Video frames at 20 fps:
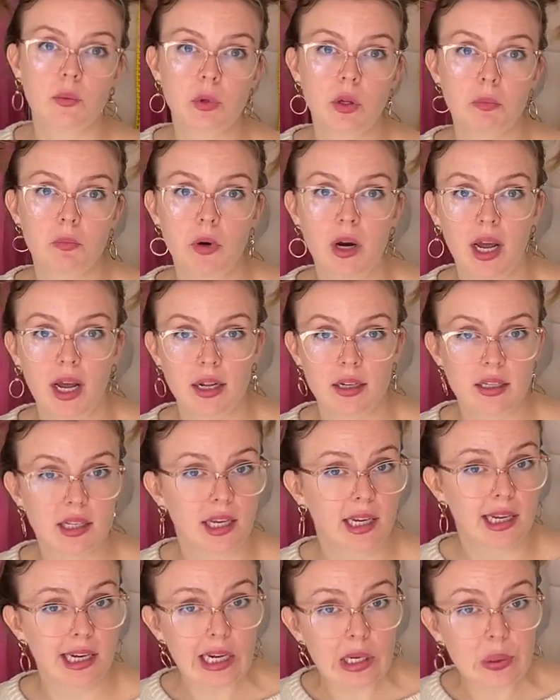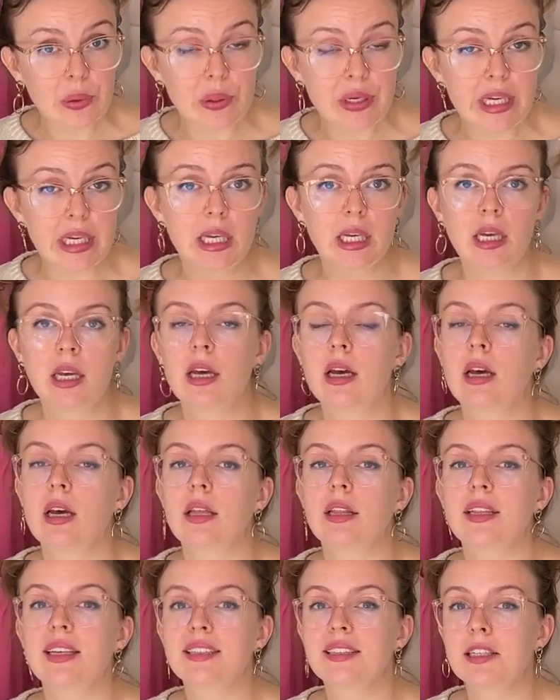the brand King Louis.
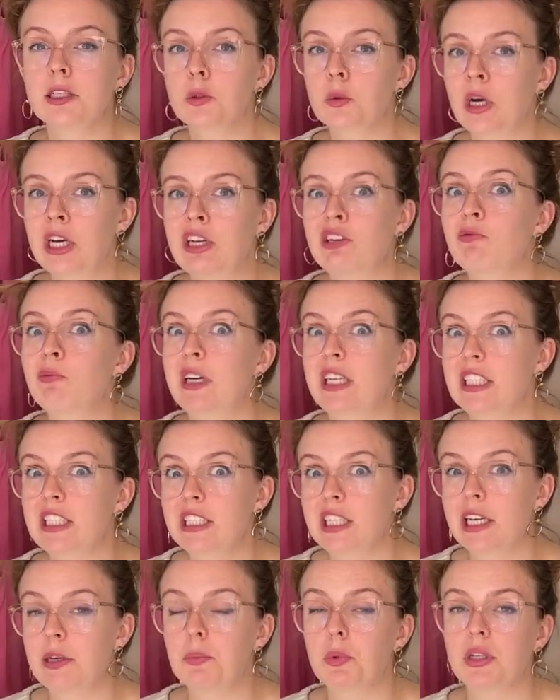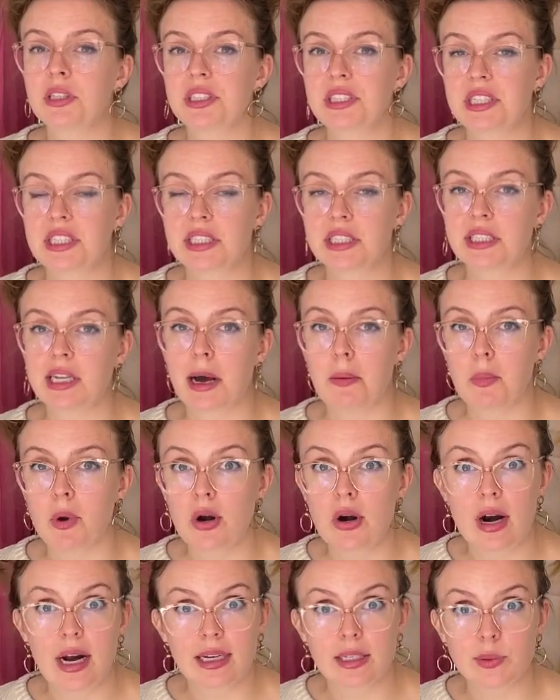This is one of my staples in summer
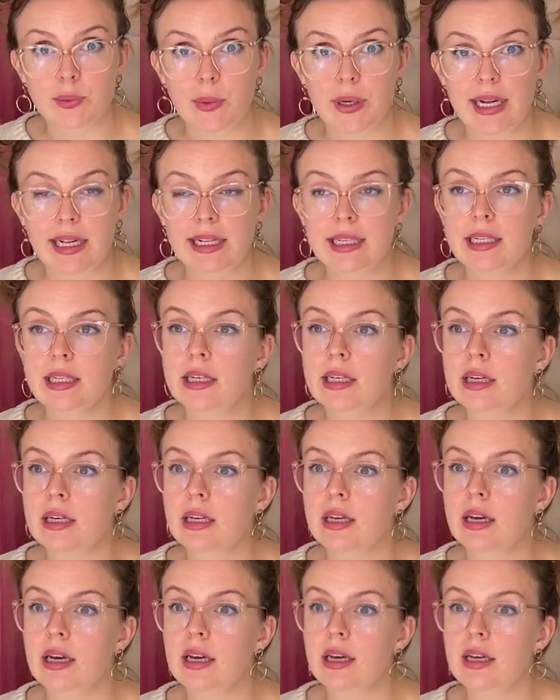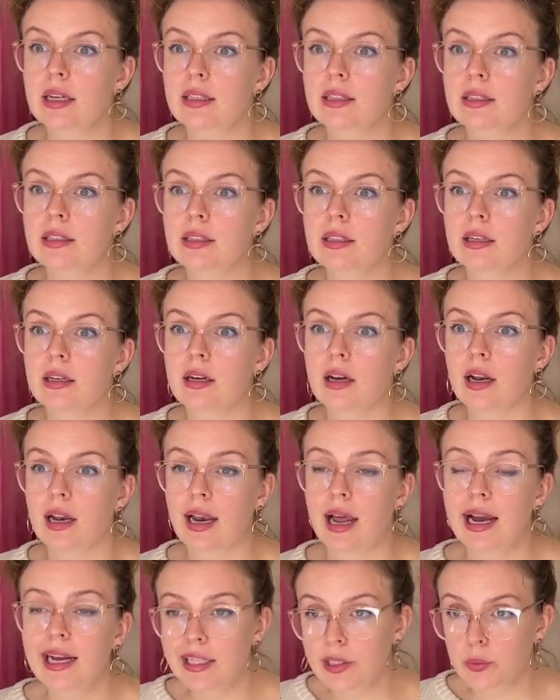as well. It's
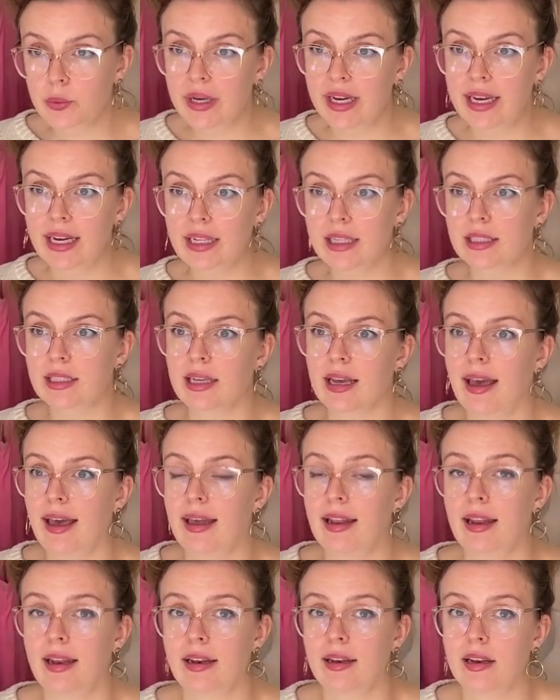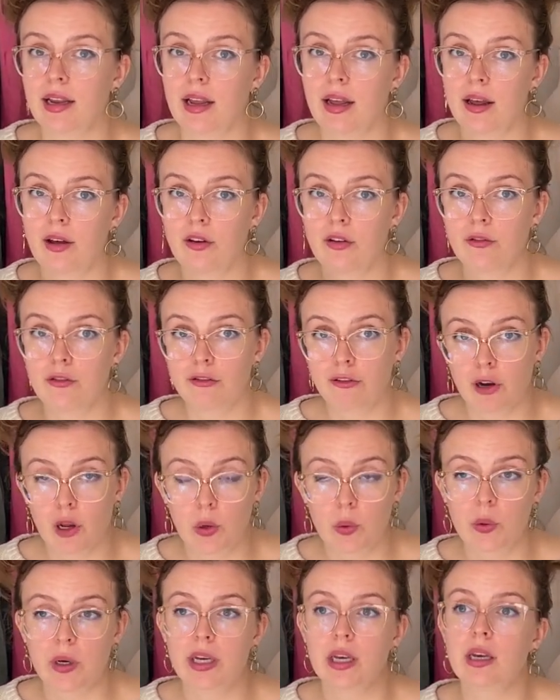lightweight and
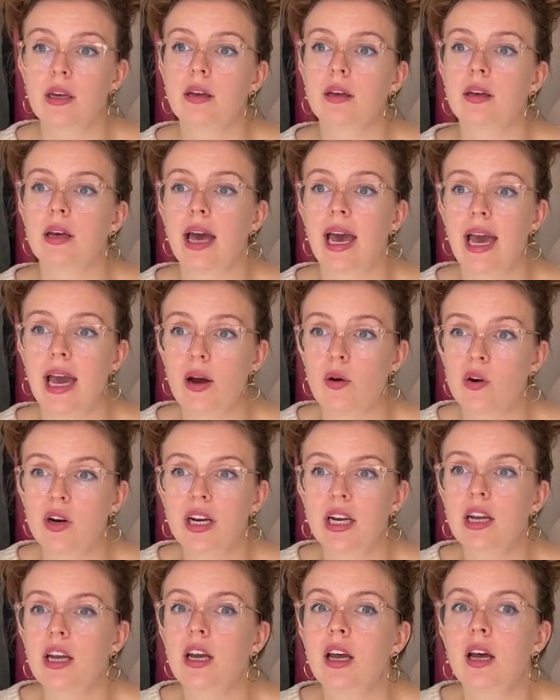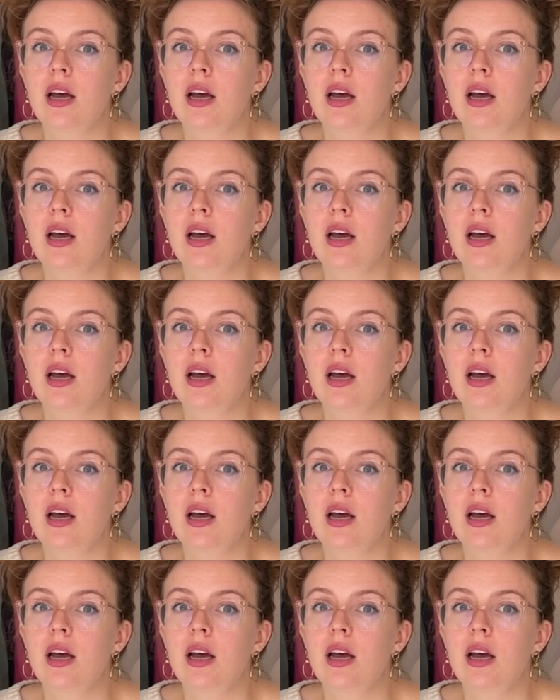flowy, airy,